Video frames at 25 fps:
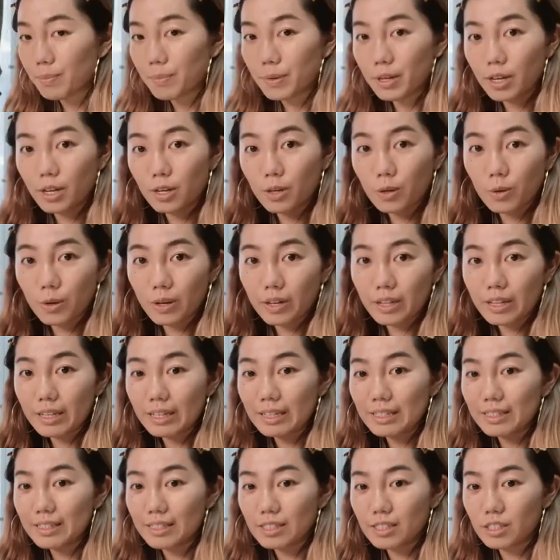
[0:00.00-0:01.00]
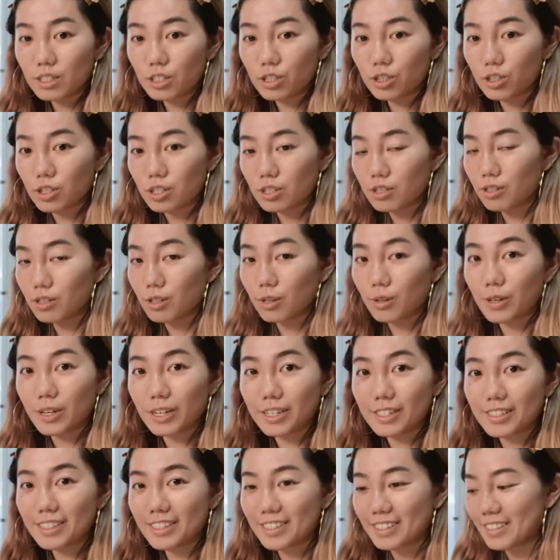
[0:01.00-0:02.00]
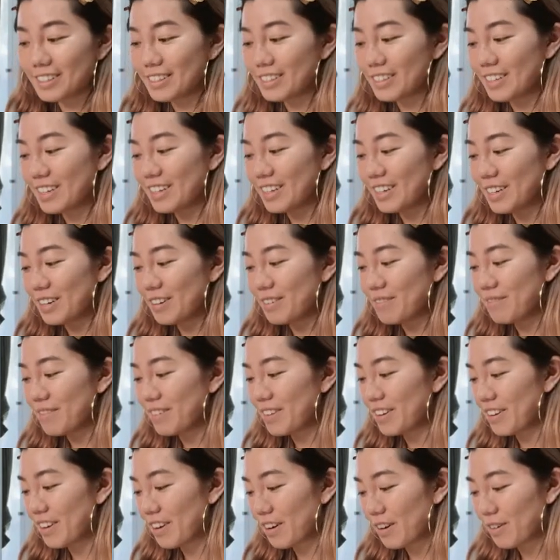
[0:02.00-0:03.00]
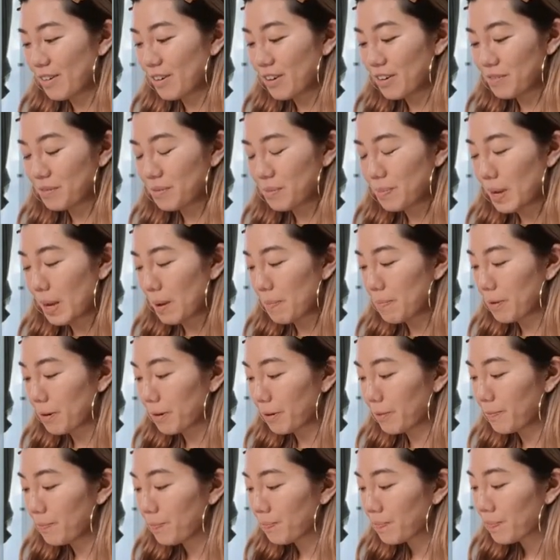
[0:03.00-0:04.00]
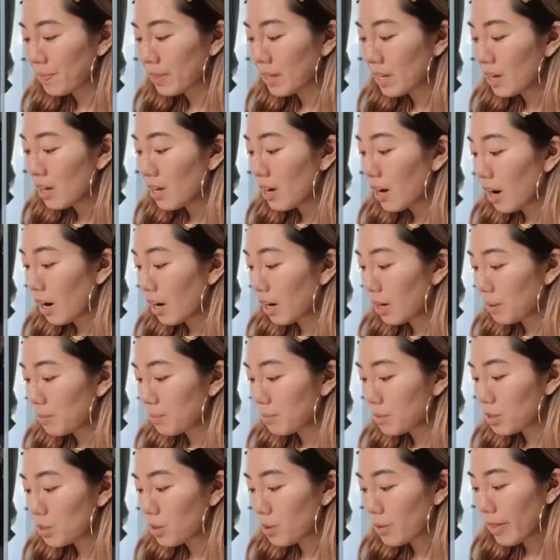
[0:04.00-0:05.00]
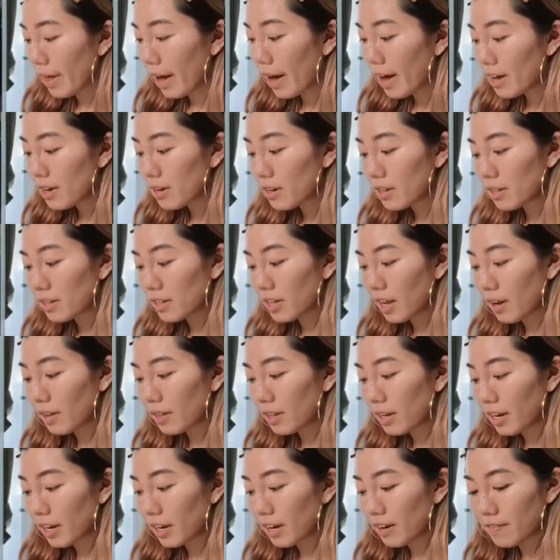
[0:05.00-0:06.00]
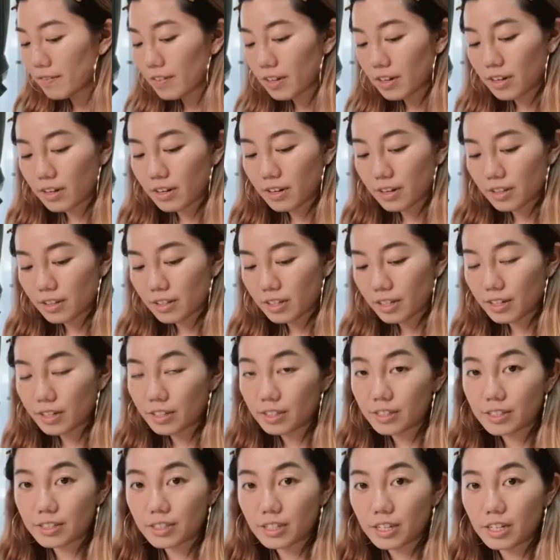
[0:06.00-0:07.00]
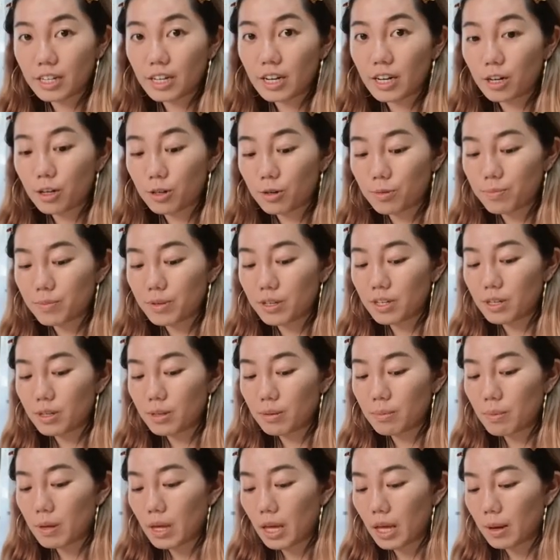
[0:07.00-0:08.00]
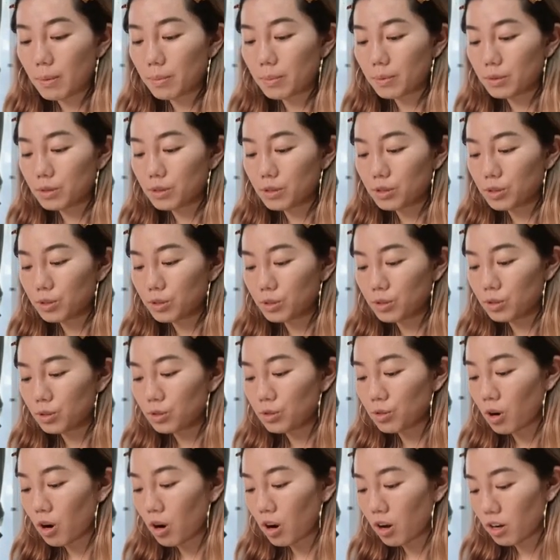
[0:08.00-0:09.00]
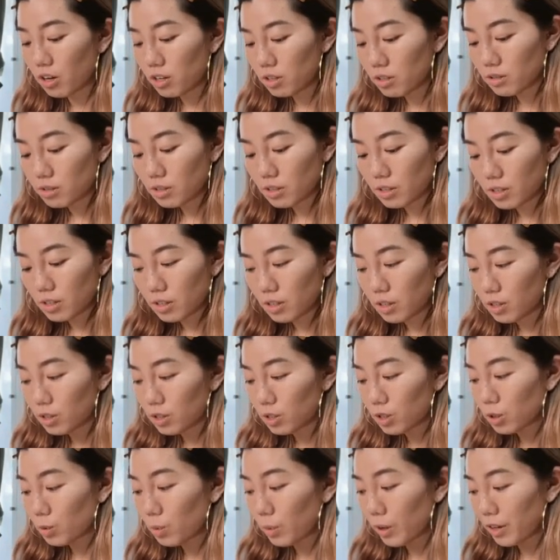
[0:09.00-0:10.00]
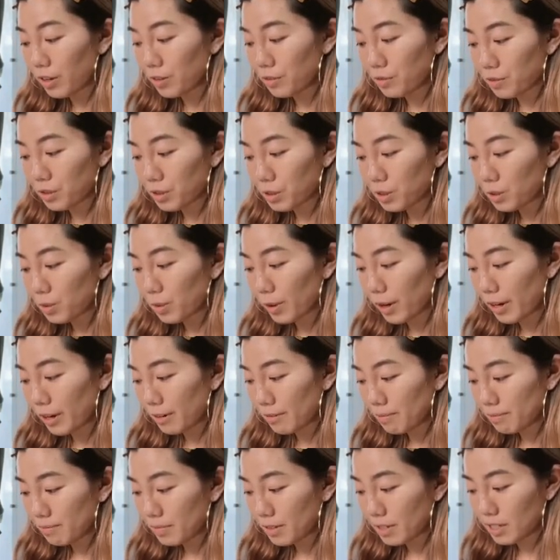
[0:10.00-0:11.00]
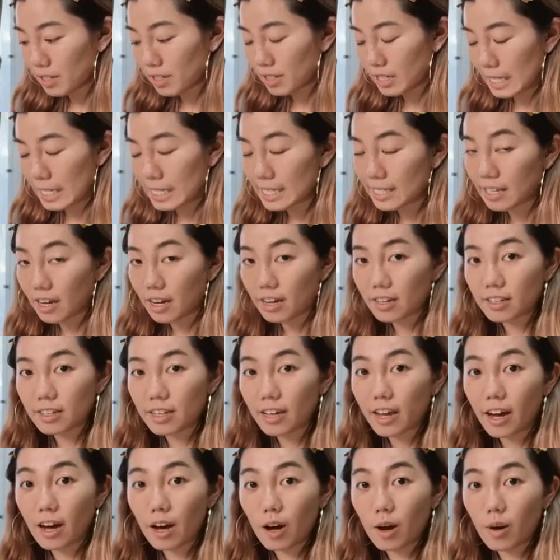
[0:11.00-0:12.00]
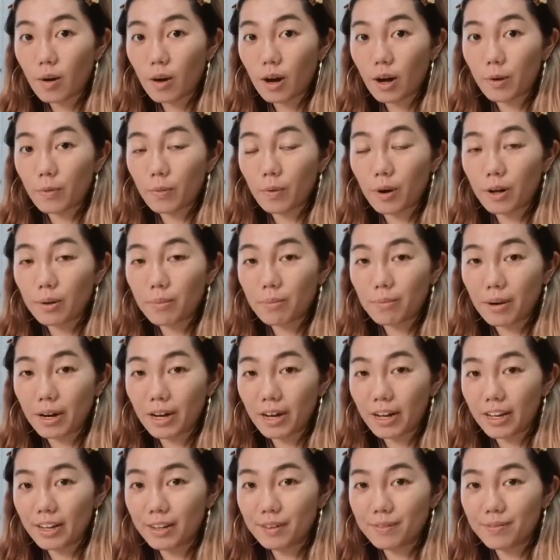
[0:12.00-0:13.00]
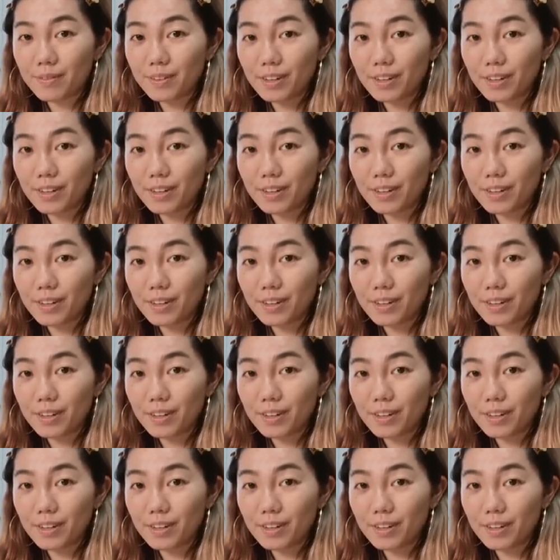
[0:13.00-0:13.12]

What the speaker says: ignore this. This is just so you guys can see the video of the paper. So that, now that I have that on there, it's gonna help me be able to draw square for square and exactly how I want my